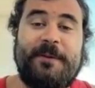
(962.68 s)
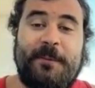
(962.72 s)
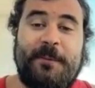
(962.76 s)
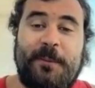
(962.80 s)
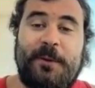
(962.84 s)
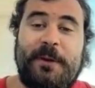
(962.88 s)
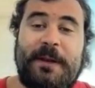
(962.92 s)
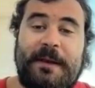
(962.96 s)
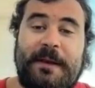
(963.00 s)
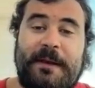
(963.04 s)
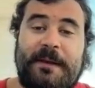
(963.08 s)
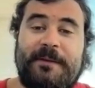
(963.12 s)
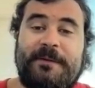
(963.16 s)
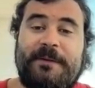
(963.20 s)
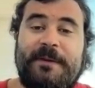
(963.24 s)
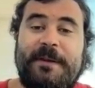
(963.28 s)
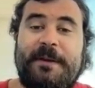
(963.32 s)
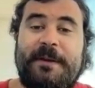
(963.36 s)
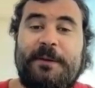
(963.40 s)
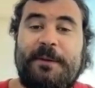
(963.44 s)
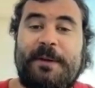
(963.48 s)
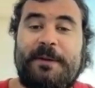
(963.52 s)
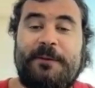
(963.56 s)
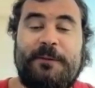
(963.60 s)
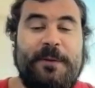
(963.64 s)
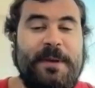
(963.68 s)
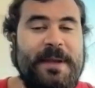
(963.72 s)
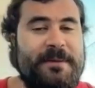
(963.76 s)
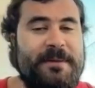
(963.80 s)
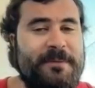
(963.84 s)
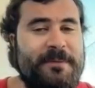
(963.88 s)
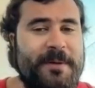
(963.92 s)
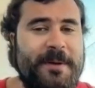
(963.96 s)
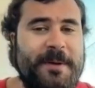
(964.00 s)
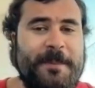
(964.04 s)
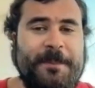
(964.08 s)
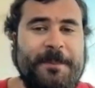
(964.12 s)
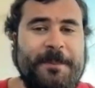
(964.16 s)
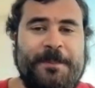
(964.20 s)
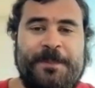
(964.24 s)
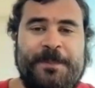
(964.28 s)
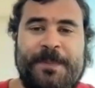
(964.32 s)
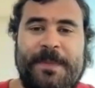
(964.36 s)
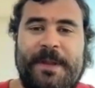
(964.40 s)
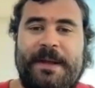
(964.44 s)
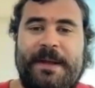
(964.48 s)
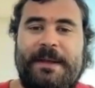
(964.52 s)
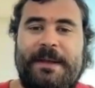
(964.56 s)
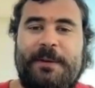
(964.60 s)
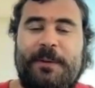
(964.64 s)
somebody listening to this, never,
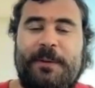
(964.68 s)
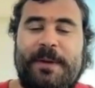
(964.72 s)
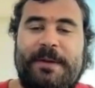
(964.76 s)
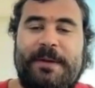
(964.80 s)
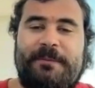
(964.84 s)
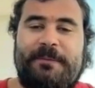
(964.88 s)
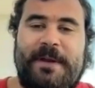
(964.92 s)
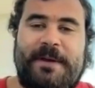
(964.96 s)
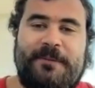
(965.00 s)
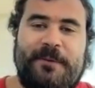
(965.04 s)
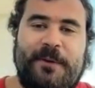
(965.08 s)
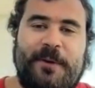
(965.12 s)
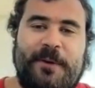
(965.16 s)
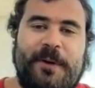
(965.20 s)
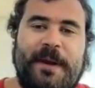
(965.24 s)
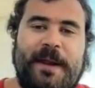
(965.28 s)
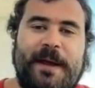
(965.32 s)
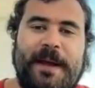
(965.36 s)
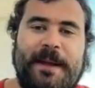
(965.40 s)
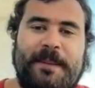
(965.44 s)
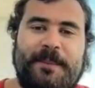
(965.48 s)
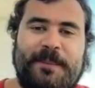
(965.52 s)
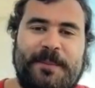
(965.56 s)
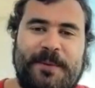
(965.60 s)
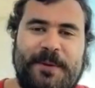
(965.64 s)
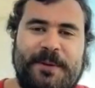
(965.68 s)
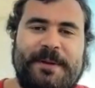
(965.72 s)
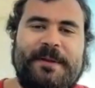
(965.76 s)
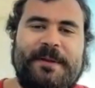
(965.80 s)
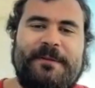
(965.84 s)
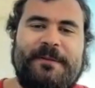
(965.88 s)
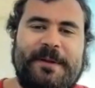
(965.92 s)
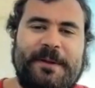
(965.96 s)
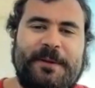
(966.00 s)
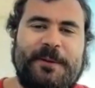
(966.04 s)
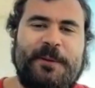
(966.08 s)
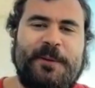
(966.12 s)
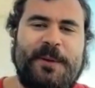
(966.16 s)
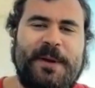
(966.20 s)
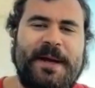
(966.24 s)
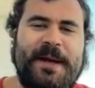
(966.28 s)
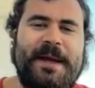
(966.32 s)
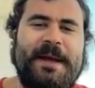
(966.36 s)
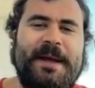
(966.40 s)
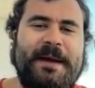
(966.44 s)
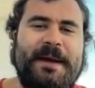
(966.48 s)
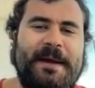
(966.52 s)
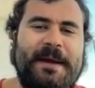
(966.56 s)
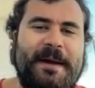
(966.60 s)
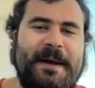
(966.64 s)
they've never climbed, they think,
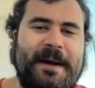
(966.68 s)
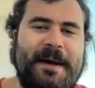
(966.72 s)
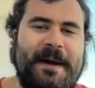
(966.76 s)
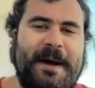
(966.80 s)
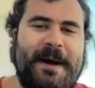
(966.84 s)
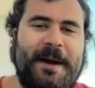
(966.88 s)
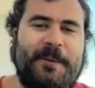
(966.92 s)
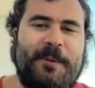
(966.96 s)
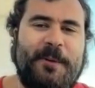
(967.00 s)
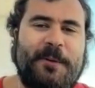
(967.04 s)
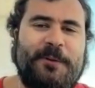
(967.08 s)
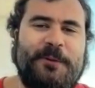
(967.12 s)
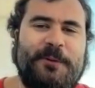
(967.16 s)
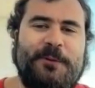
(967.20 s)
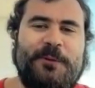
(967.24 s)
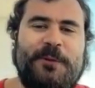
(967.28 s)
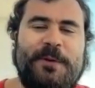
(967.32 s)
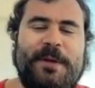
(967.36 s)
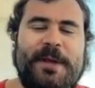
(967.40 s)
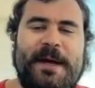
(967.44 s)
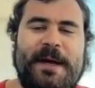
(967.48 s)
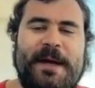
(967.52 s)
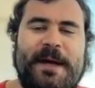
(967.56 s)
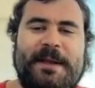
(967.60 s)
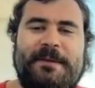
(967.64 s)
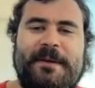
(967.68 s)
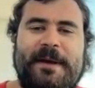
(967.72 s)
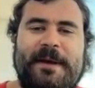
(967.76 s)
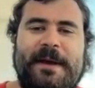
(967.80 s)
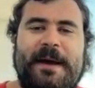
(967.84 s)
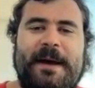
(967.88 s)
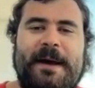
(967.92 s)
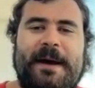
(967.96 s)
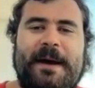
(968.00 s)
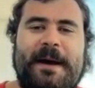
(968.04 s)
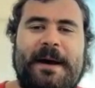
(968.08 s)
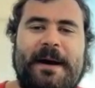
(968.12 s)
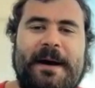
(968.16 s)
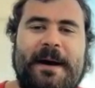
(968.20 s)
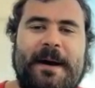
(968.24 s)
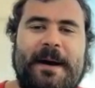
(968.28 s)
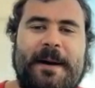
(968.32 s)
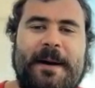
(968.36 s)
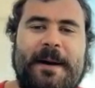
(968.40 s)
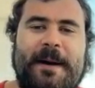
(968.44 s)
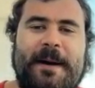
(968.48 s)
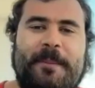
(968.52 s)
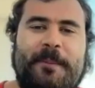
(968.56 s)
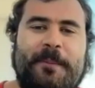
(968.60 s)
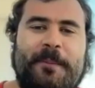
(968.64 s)
okay, I want to do that.
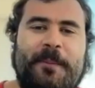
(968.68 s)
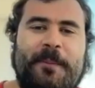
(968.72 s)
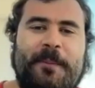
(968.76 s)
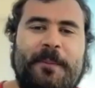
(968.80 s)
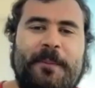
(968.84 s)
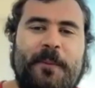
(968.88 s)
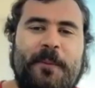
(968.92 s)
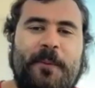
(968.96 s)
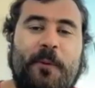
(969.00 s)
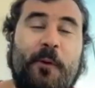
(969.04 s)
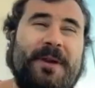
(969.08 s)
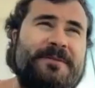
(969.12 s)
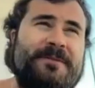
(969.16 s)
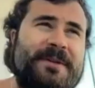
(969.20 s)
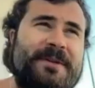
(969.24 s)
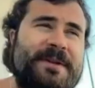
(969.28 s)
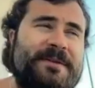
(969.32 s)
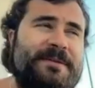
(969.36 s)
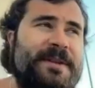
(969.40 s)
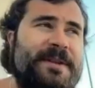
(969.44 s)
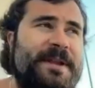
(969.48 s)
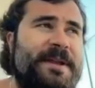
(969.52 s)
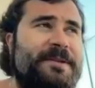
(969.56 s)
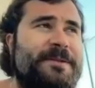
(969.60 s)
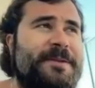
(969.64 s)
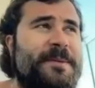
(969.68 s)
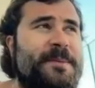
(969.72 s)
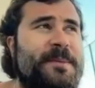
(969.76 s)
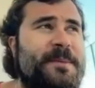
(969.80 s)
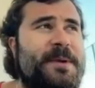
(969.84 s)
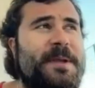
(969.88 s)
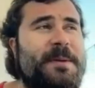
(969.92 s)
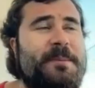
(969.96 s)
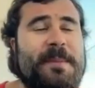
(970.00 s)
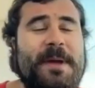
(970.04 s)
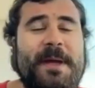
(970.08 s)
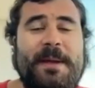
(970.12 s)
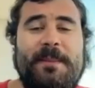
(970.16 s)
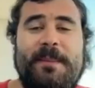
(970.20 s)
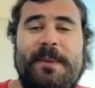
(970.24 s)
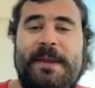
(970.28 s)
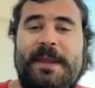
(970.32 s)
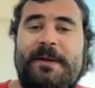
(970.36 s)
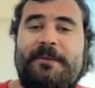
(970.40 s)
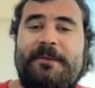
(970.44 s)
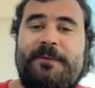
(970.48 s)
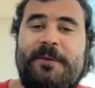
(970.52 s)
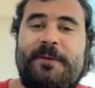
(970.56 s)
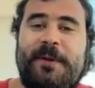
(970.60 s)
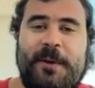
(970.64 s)
Um, or even if there's somebody, maybe
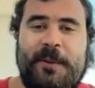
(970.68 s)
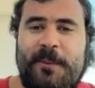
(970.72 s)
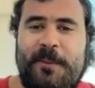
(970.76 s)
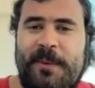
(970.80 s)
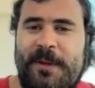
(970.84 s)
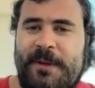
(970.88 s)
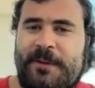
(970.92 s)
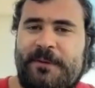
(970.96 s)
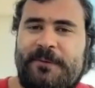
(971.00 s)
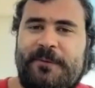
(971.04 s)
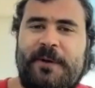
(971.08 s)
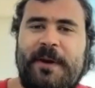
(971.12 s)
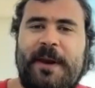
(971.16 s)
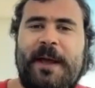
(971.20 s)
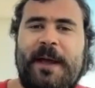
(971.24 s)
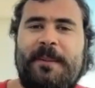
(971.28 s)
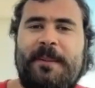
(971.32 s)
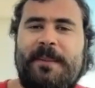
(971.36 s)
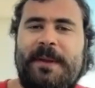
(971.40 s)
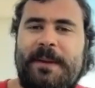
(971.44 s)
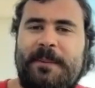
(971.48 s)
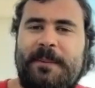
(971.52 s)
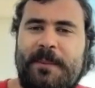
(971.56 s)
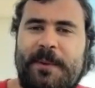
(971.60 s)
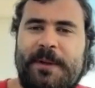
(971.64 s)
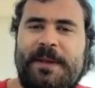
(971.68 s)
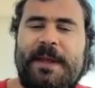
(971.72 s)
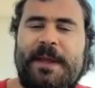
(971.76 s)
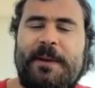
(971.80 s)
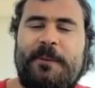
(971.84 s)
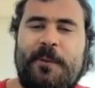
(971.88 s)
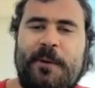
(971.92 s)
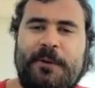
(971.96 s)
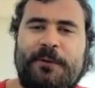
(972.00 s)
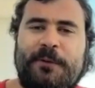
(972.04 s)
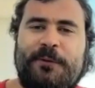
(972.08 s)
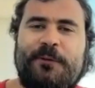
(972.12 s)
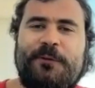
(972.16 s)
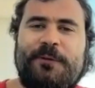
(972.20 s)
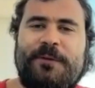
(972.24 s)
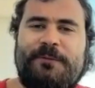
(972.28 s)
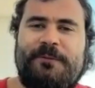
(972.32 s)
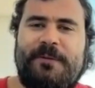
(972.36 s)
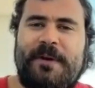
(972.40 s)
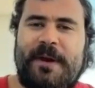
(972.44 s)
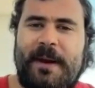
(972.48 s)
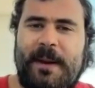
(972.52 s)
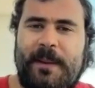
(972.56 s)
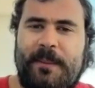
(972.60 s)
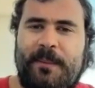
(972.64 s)
they've done a bit of climbing, but they want to
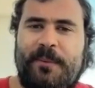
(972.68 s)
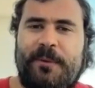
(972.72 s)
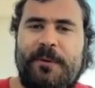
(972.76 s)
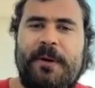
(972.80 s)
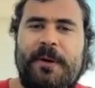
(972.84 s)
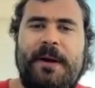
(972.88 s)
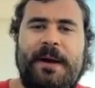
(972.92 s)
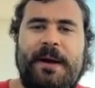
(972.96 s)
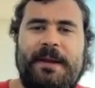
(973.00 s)
develop,